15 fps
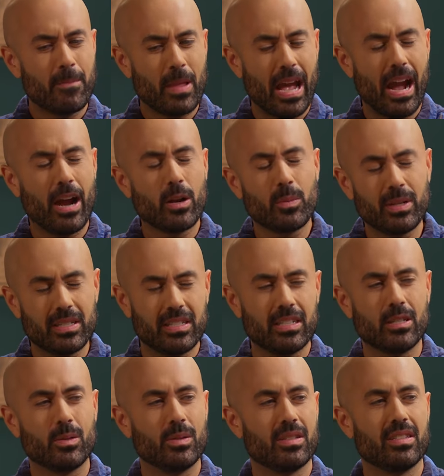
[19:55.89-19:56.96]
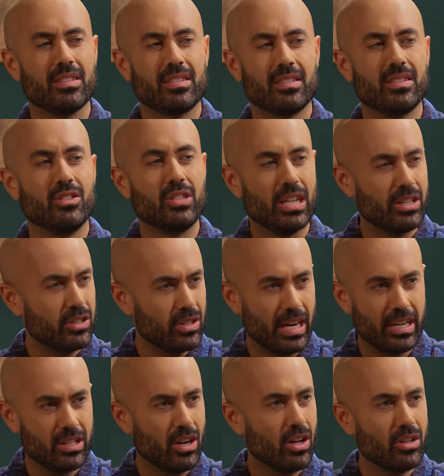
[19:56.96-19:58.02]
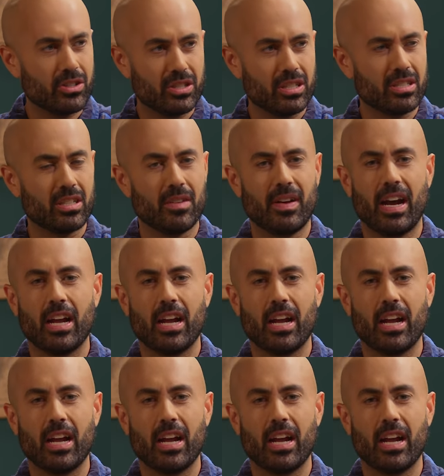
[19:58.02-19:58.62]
How do we deal with this gender ideology stuff?